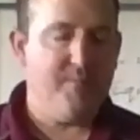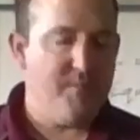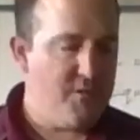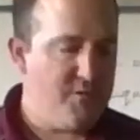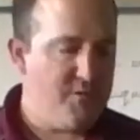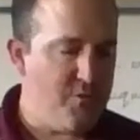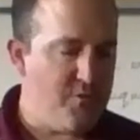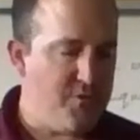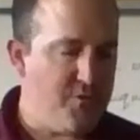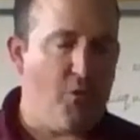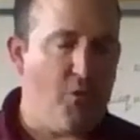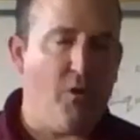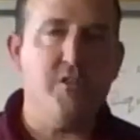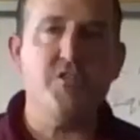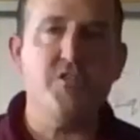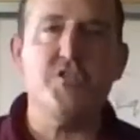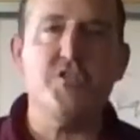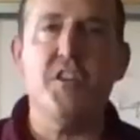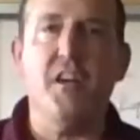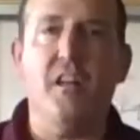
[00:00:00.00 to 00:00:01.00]
So it was
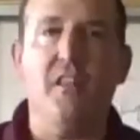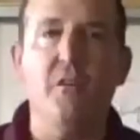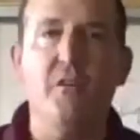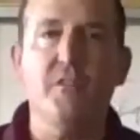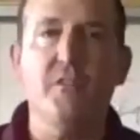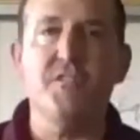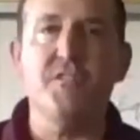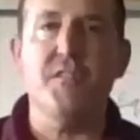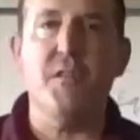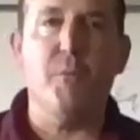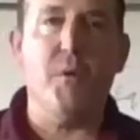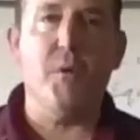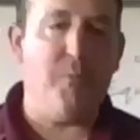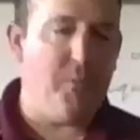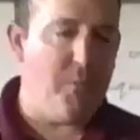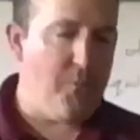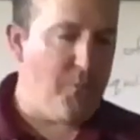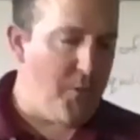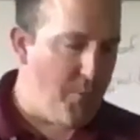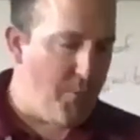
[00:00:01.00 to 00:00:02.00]
orangish, yellowish, and then
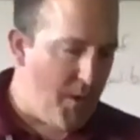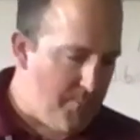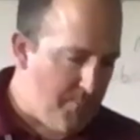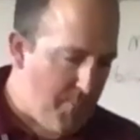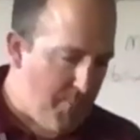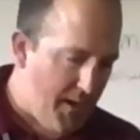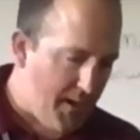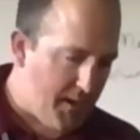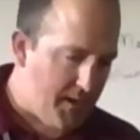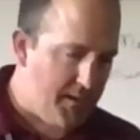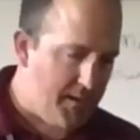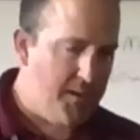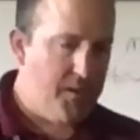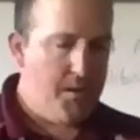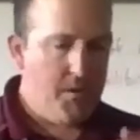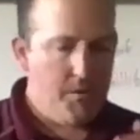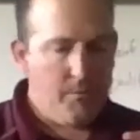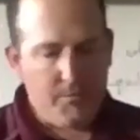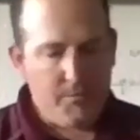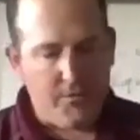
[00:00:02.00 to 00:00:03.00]
when we went back
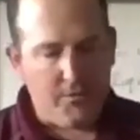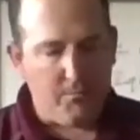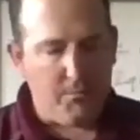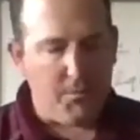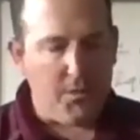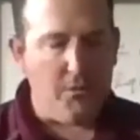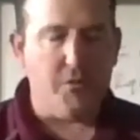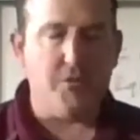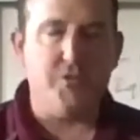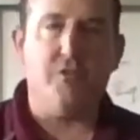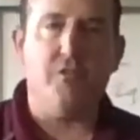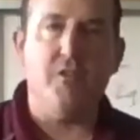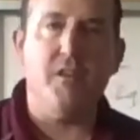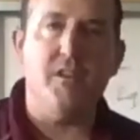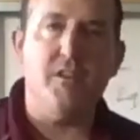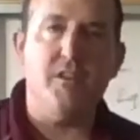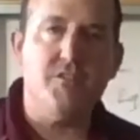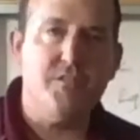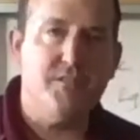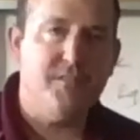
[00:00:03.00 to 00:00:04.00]
to bluish,
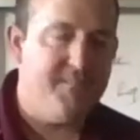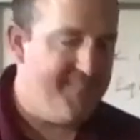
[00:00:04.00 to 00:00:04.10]
greenish.